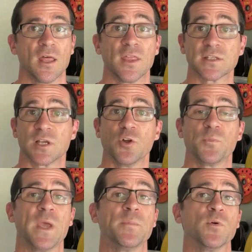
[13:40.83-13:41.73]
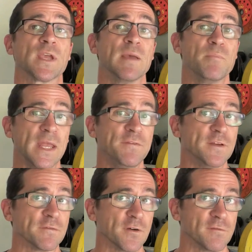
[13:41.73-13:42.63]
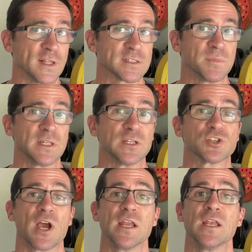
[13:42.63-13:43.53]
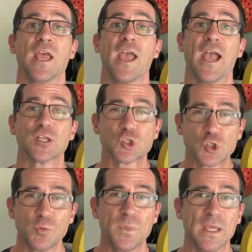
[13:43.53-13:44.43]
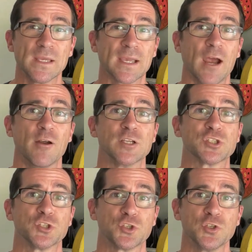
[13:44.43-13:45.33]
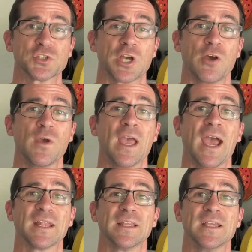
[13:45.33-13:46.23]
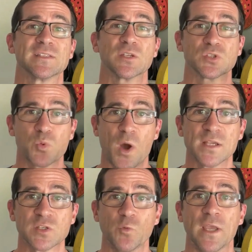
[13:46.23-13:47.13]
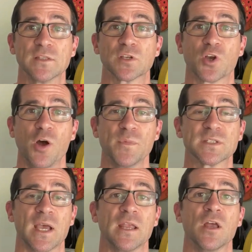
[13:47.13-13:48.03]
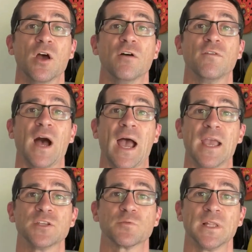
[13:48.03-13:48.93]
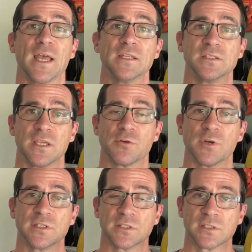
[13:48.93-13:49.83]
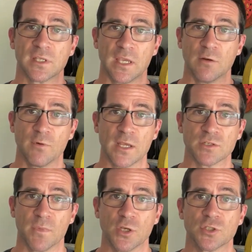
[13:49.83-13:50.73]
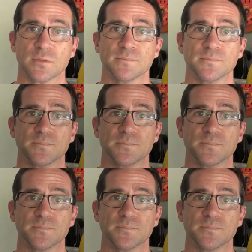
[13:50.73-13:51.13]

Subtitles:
Thus, older people can benefit from flexibility training and should be encouraged to do so at least twice a week to compensate for age-related decreases in range of motion.